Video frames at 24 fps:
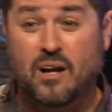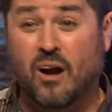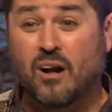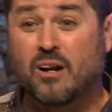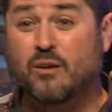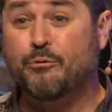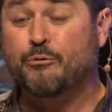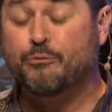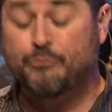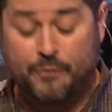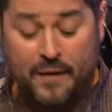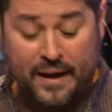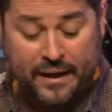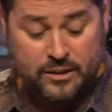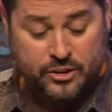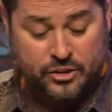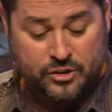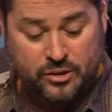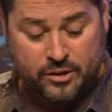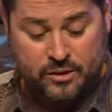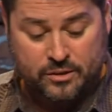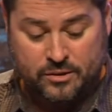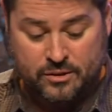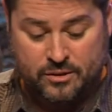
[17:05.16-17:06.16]
our
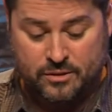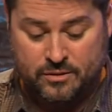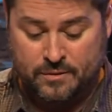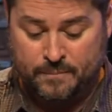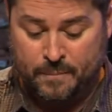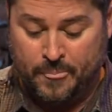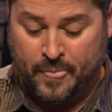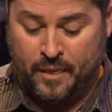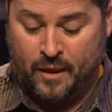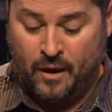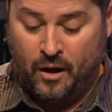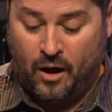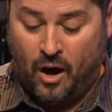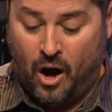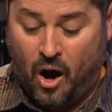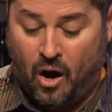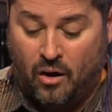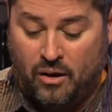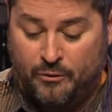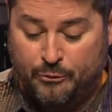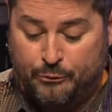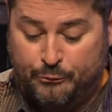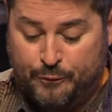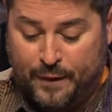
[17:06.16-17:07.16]
affections,
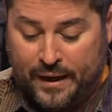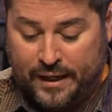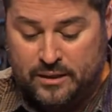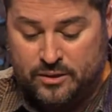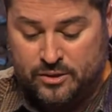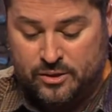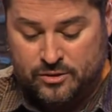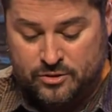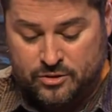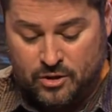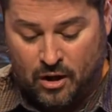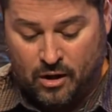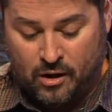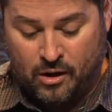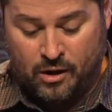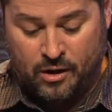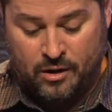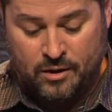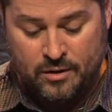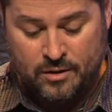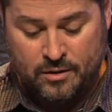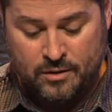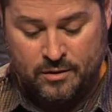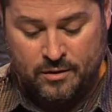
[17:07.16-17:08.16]
our affections
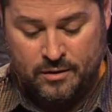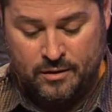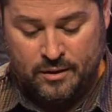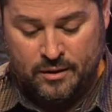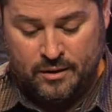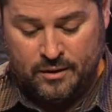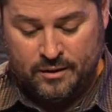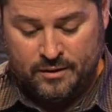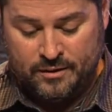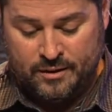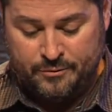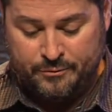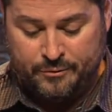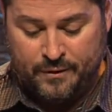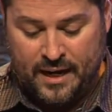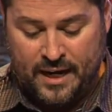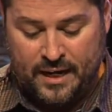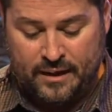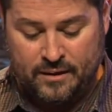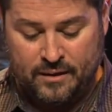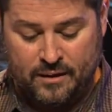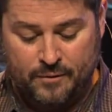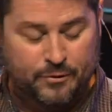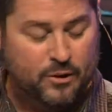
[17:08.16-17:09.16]
are
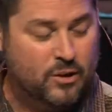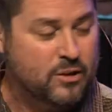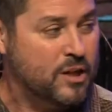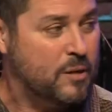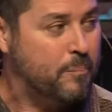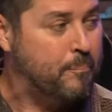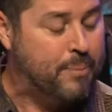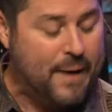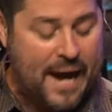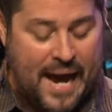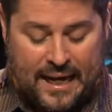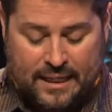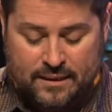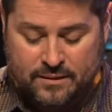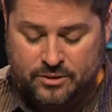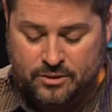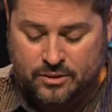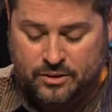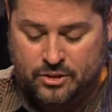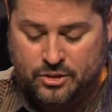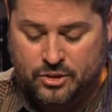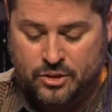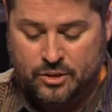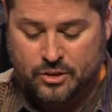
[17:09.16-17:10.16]
divided. If you look back to
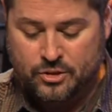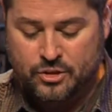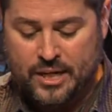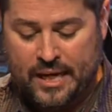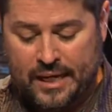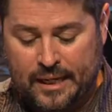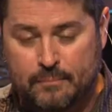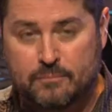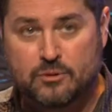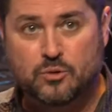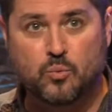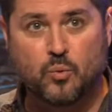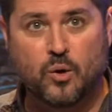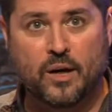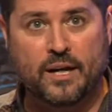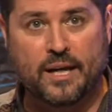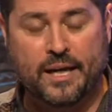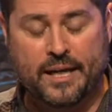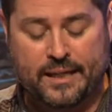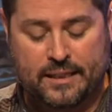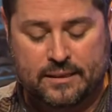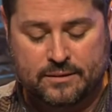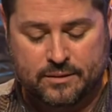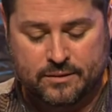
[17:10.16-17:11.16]
James 1
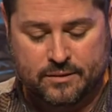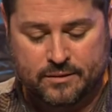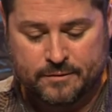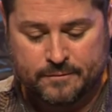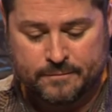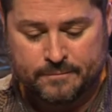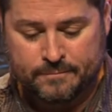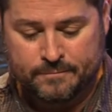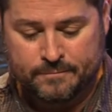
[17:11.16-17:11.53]
8,